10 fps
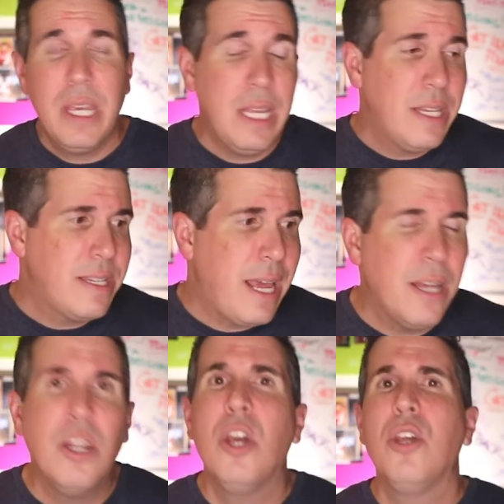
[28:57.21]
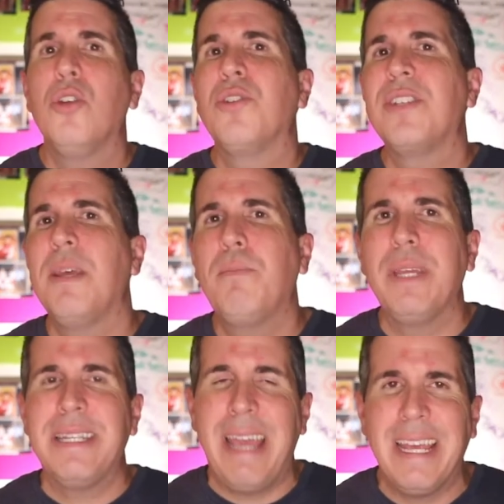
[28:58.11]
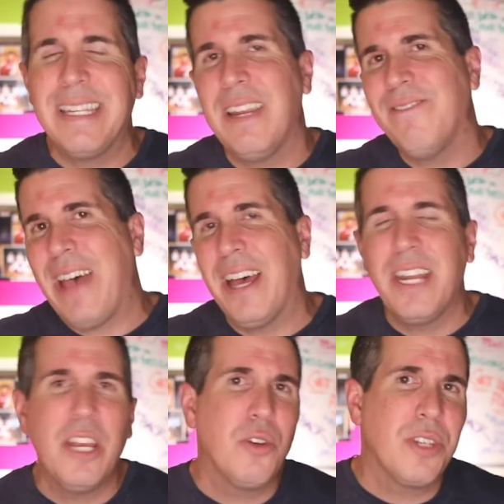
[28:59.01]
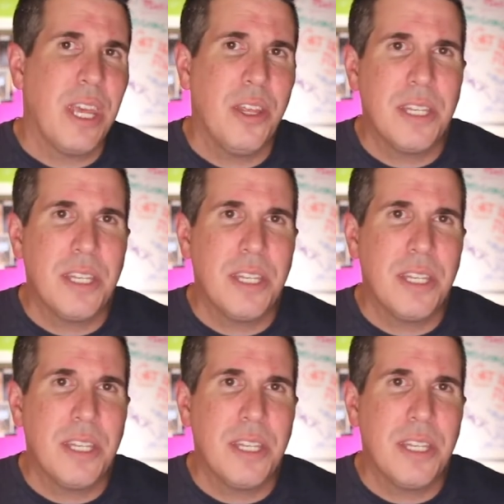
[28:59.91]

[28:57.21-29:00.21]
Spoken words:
Instead, you're simply testing and validating your scale